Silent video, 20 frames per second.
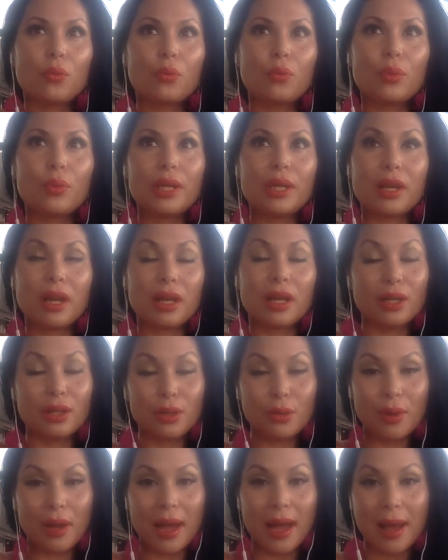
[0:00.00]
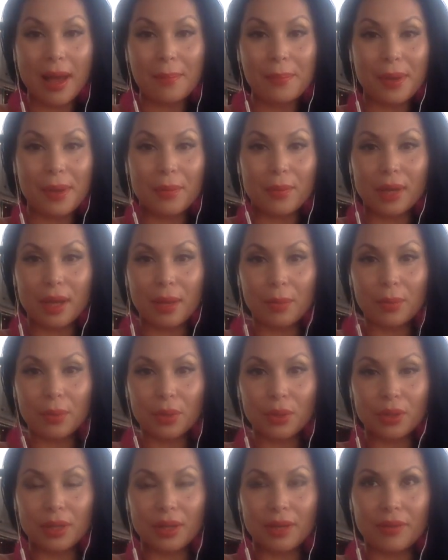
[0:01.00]
we got a new app and we
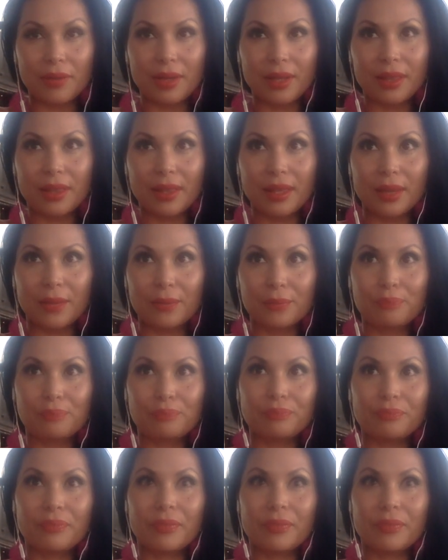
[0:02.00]
uploaded everything.